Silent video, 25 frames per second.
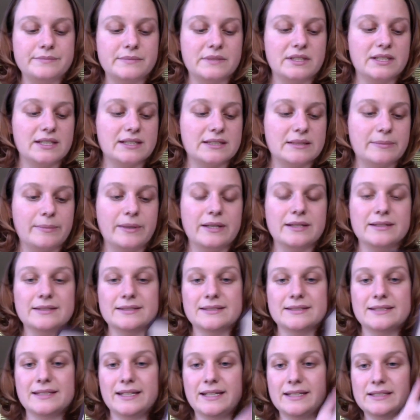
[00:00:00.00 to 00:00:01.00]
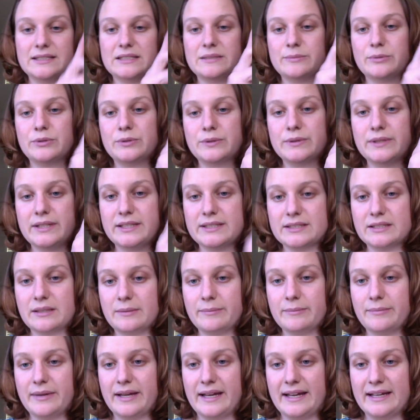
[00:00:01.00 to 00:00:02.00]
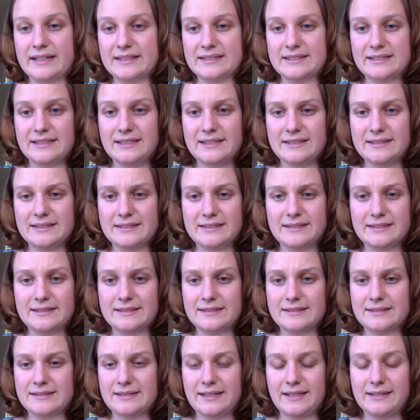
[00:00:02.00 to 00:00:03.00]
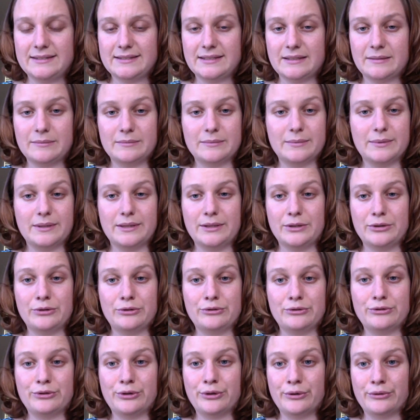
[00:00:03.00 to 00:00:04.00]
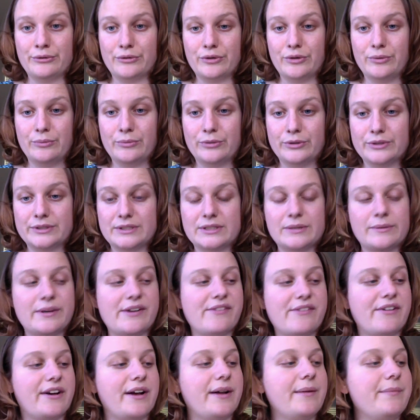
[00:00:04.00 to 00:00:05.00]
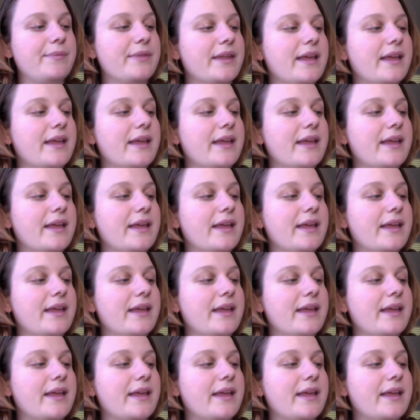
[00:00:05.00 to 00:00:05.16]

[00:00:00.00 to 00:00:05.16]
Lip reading: just because it's small, it's compact, it takes up no room whatsoever.